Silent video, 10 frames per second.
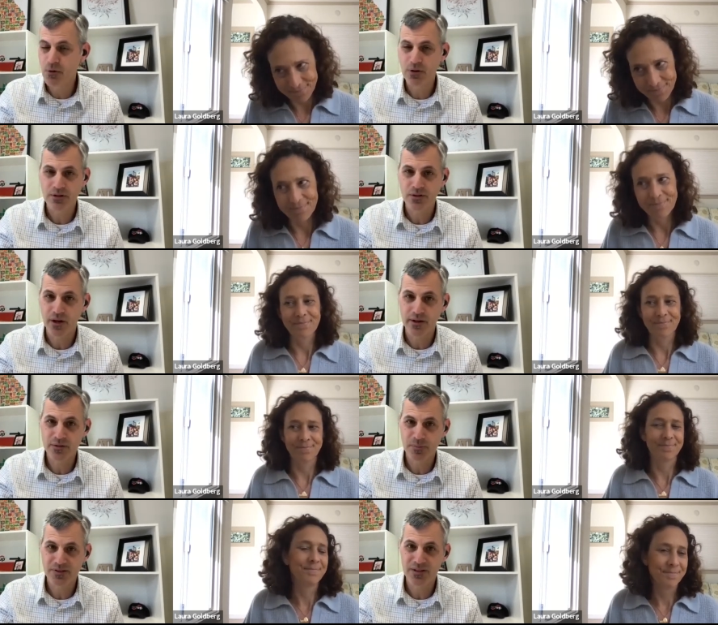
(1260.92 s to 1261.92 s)
Speaker 1: focused on a
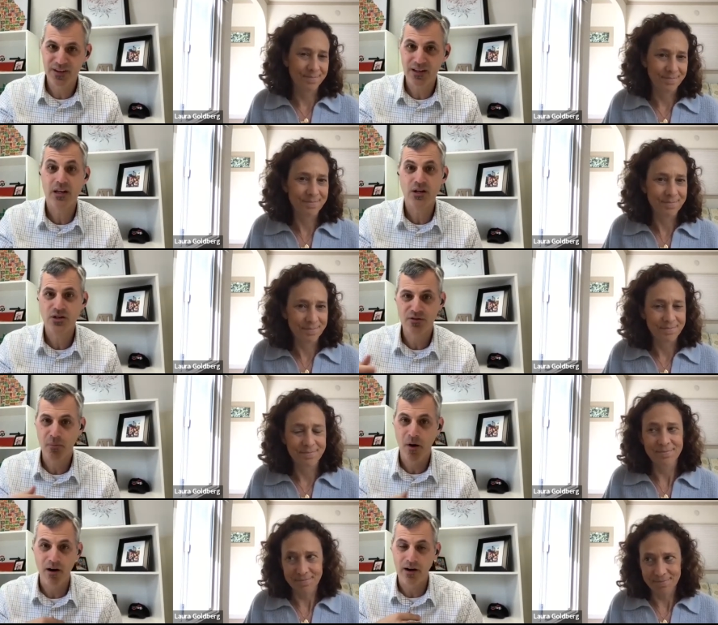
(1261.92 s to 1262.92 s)
specific niche of
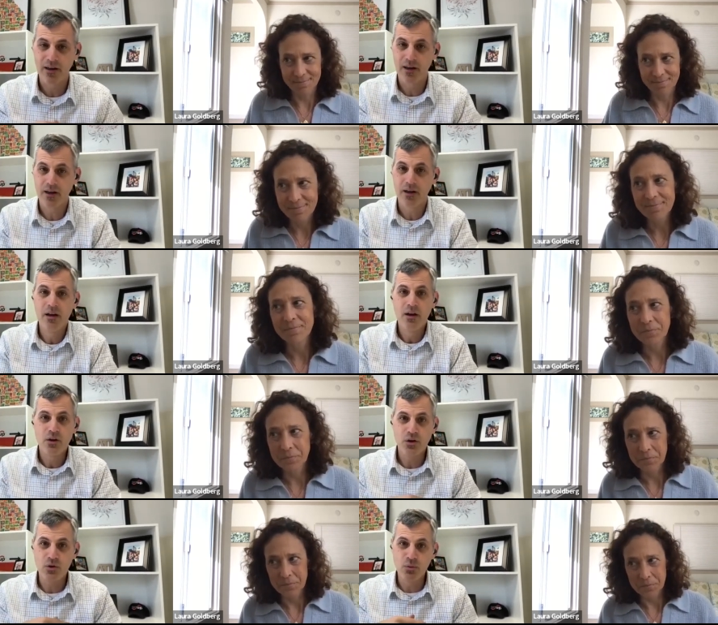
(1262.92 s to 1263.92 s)
marketing,
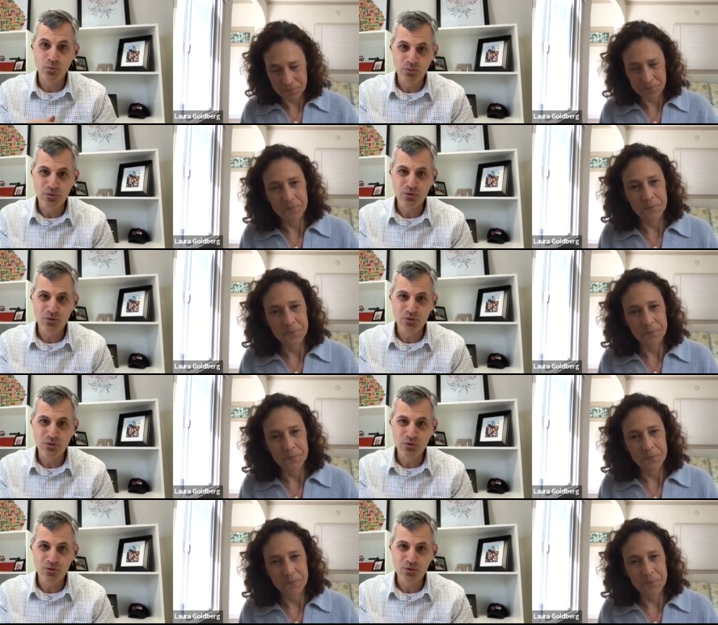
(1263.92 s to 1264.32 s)
you